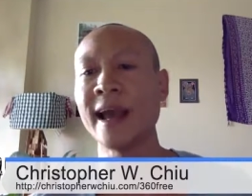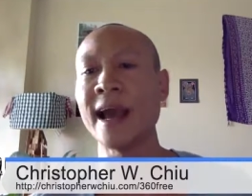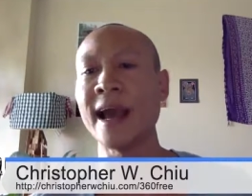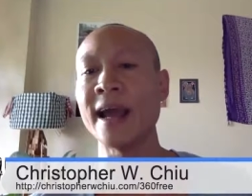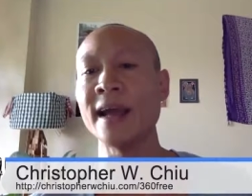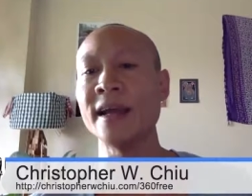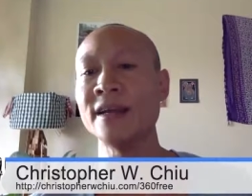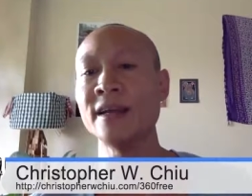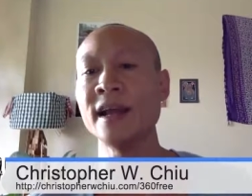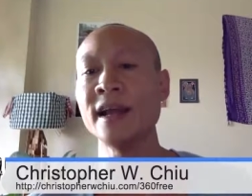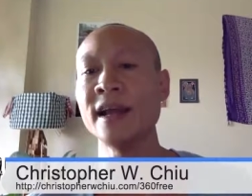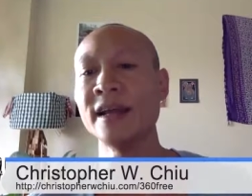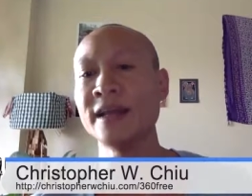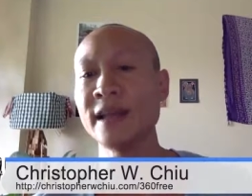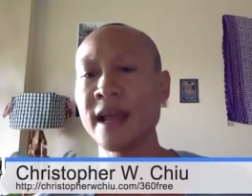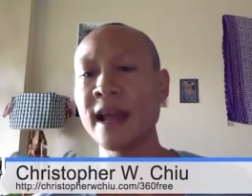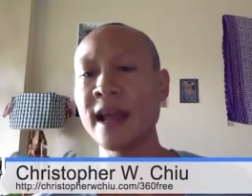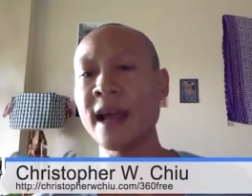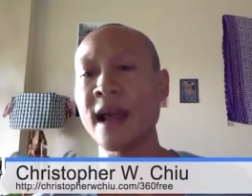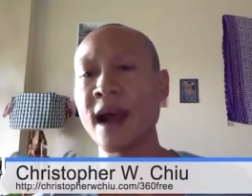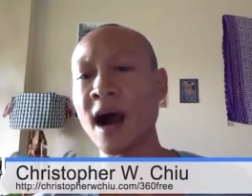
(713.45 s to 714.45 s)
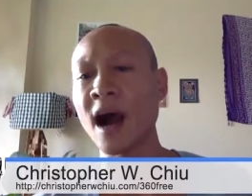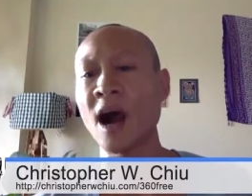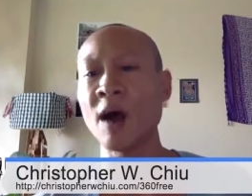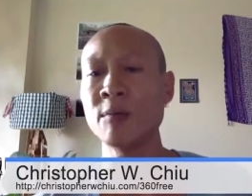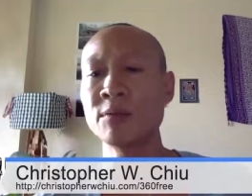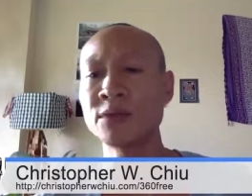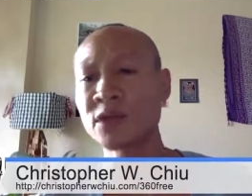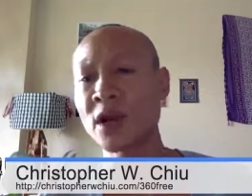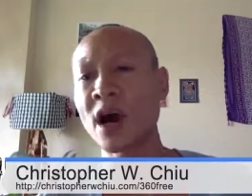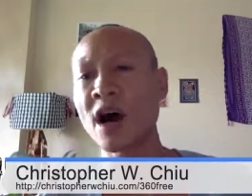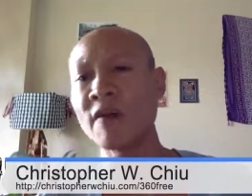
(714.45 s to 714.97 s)
And yeah,
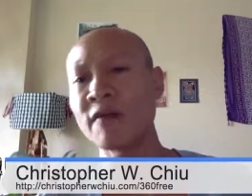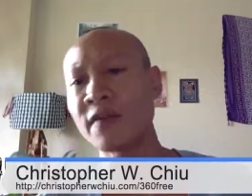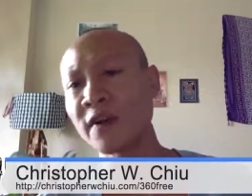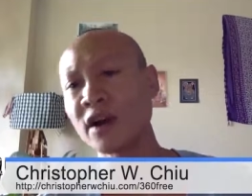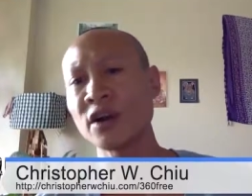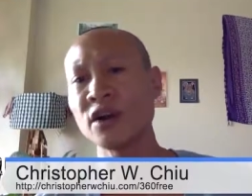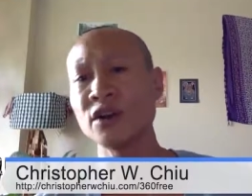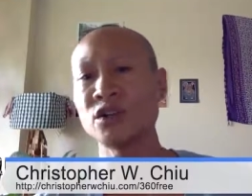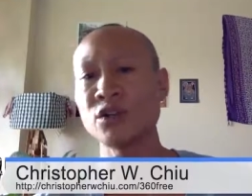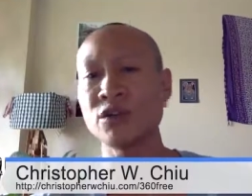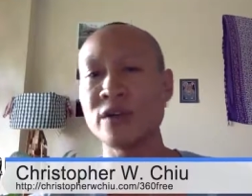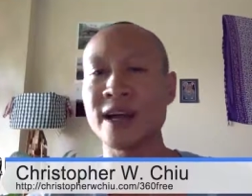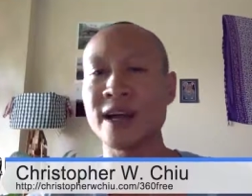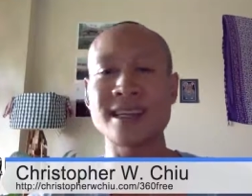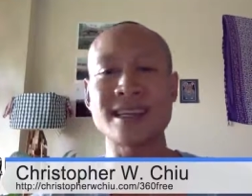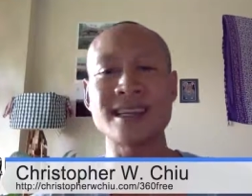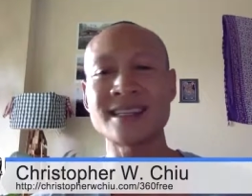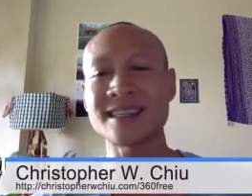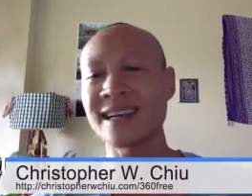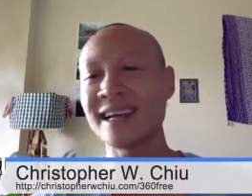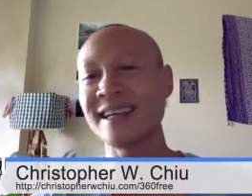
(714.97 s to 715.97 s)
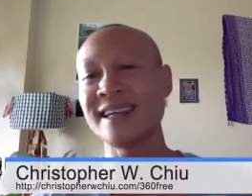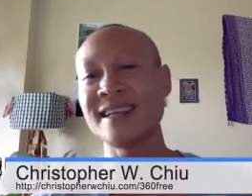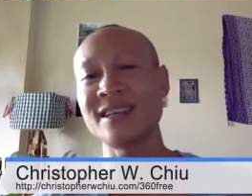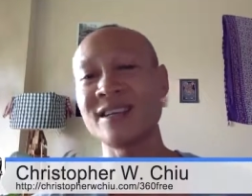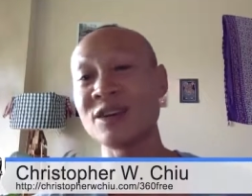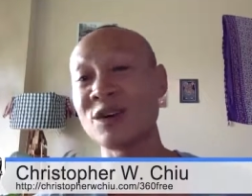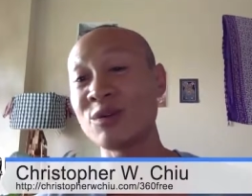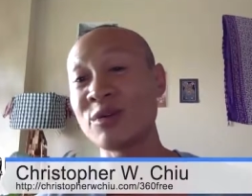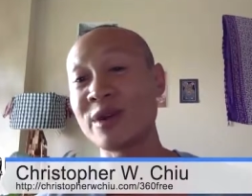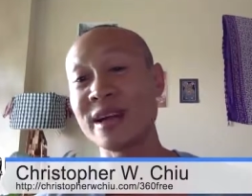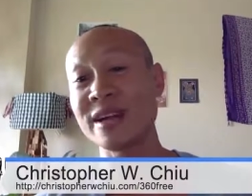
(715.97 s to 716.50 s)
I'm tough. I'm going to do this. And it's like,
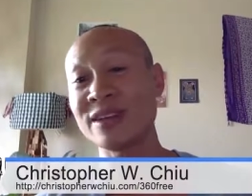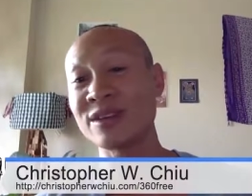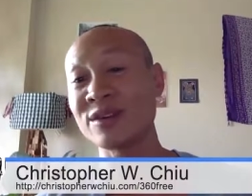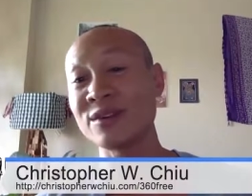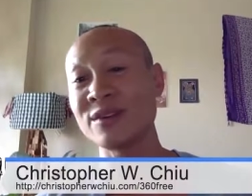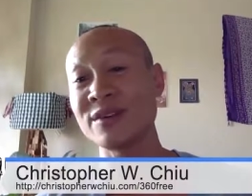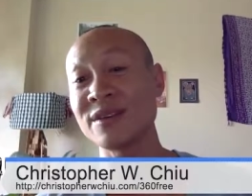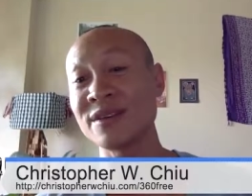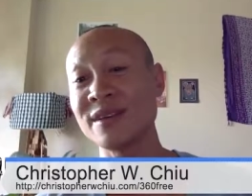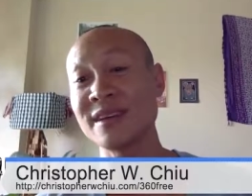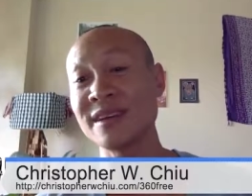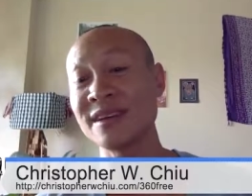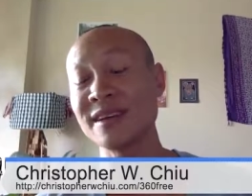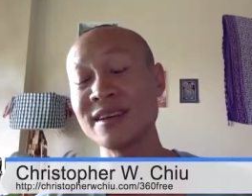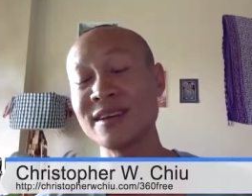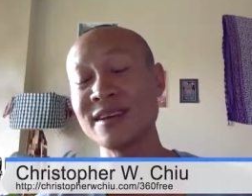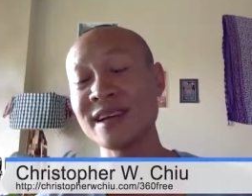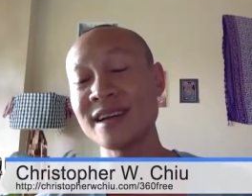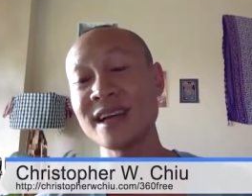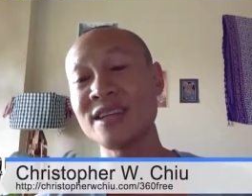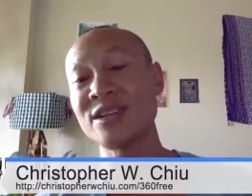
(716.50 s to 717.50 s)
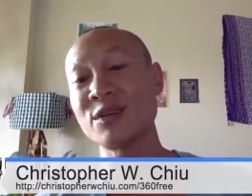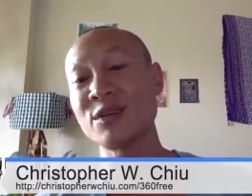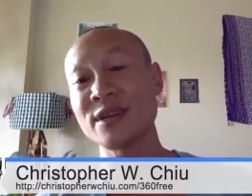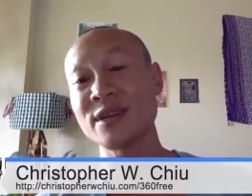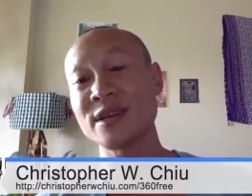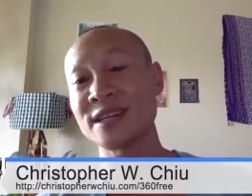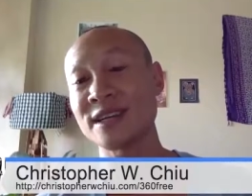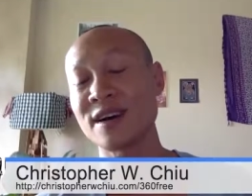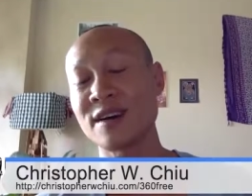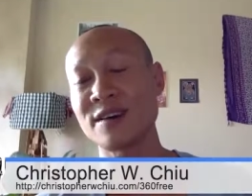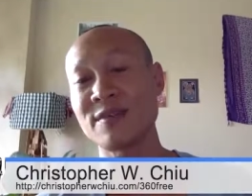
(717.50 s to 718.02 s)
you know what? You're You're not doing
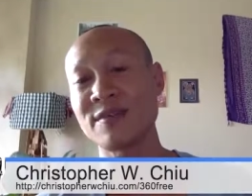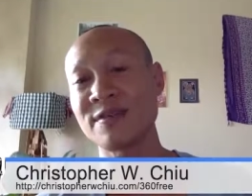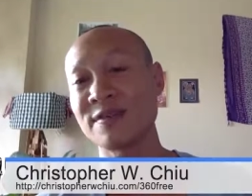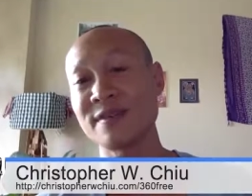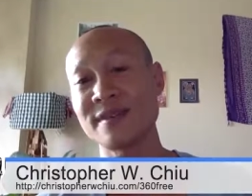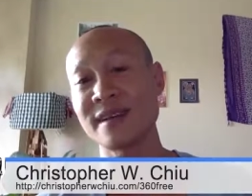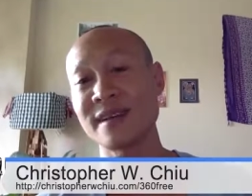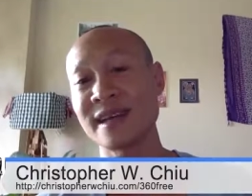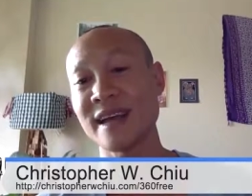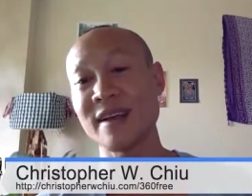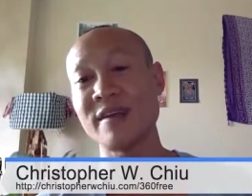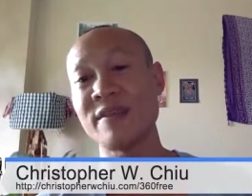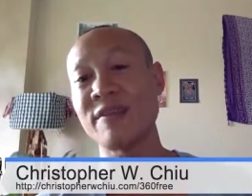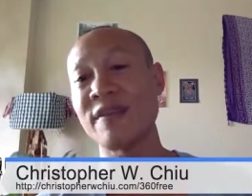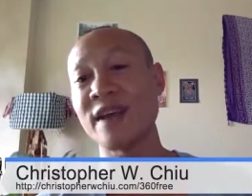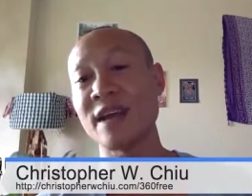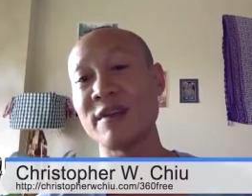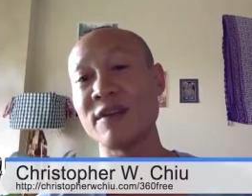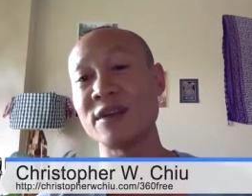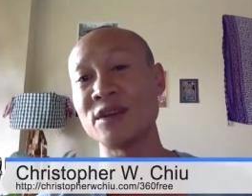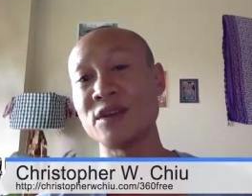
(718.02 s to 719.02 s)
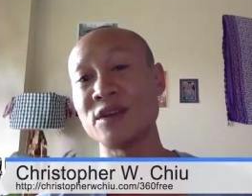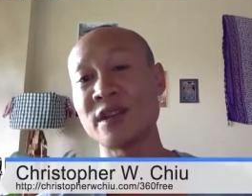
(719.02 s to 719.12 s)
yourself any favors.